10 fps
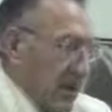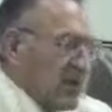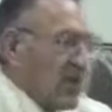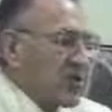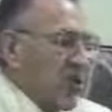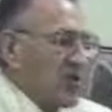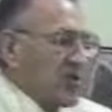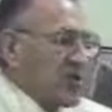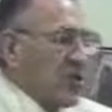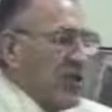The, those
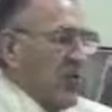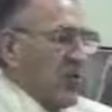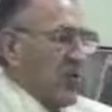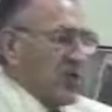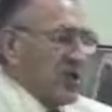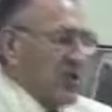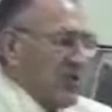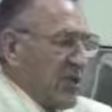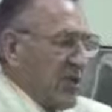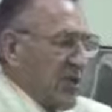two key words,
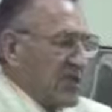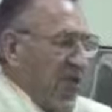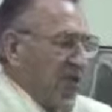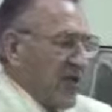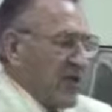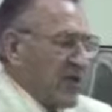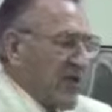community standards,